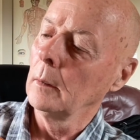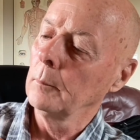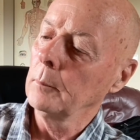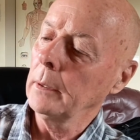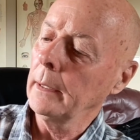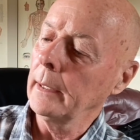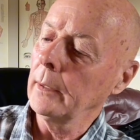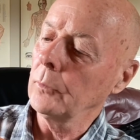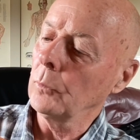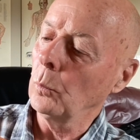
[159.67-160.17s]

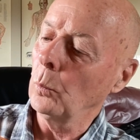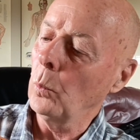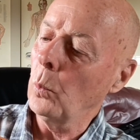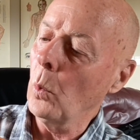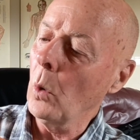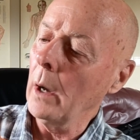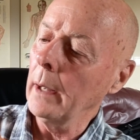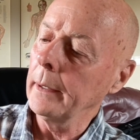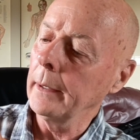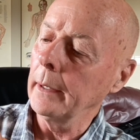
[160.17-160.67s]
place
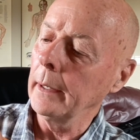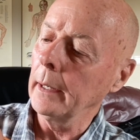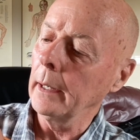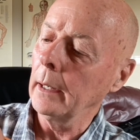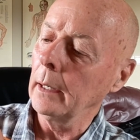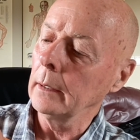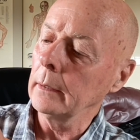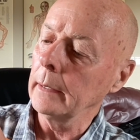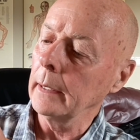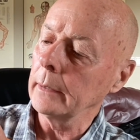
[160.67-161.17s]
one
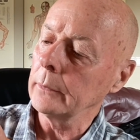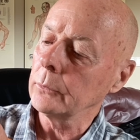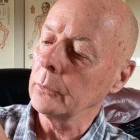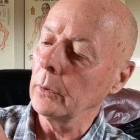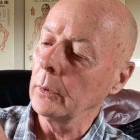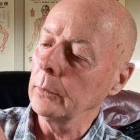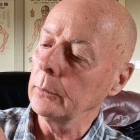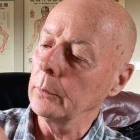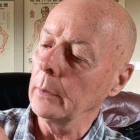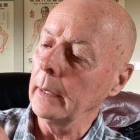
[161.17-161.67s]

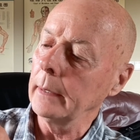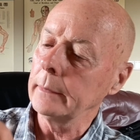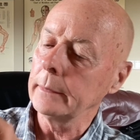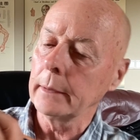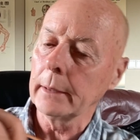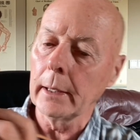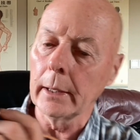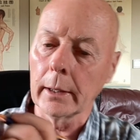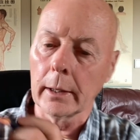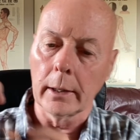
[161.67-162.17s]
electrode right
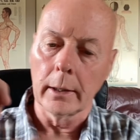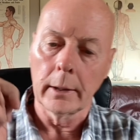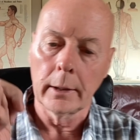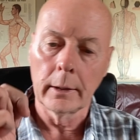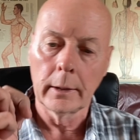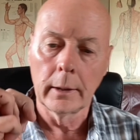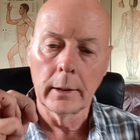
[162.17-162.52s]
there.